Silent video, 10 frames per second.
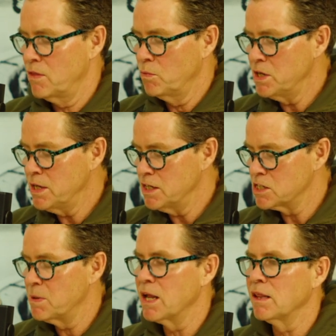we need to
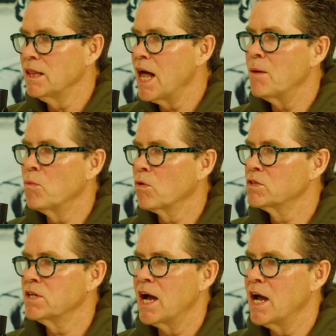spend a lot more
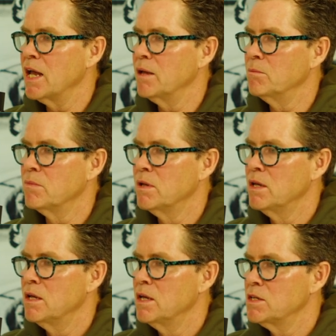time
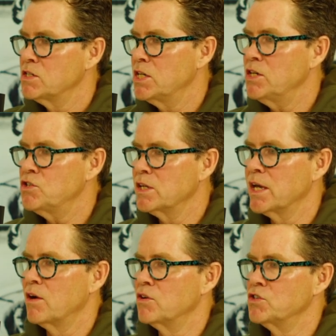teaching
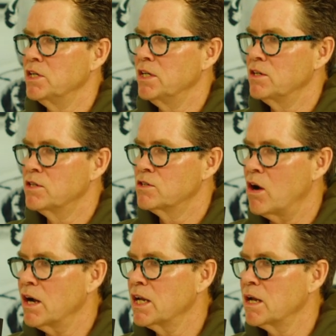energy,
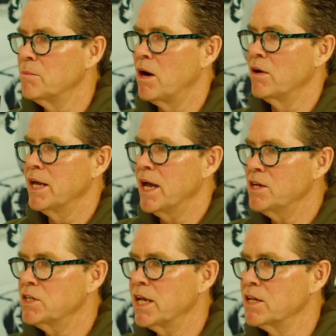talking about it,
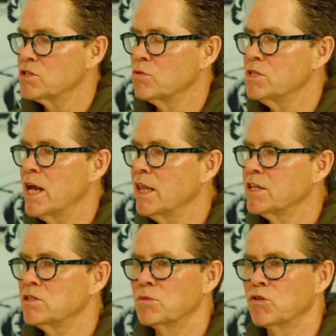educating. So it's not
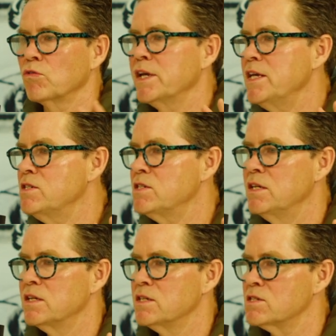like some
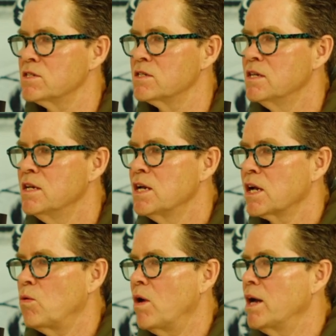craziness, yeah.
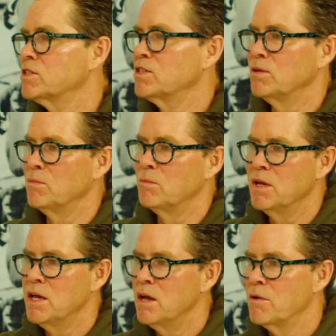quantum
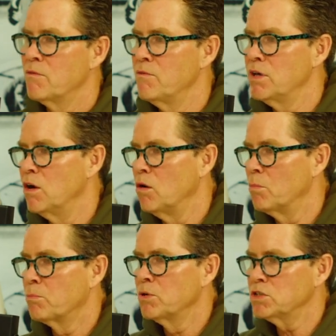you know
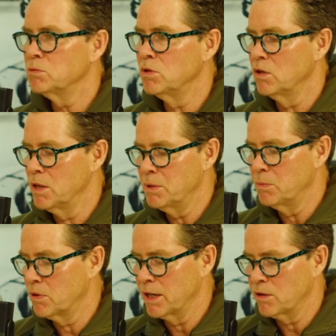principle that
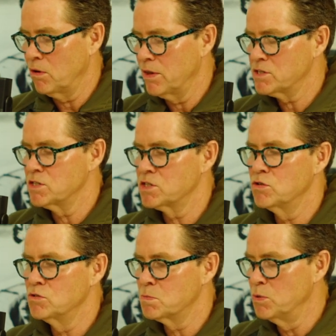people are like, "Oh, this is
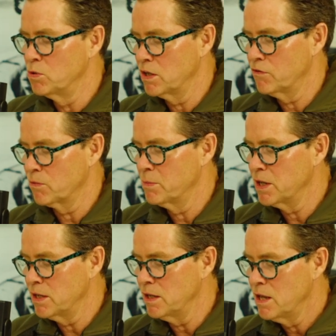too spooky for
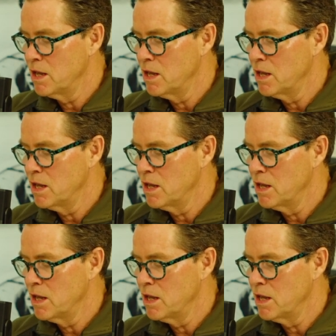me."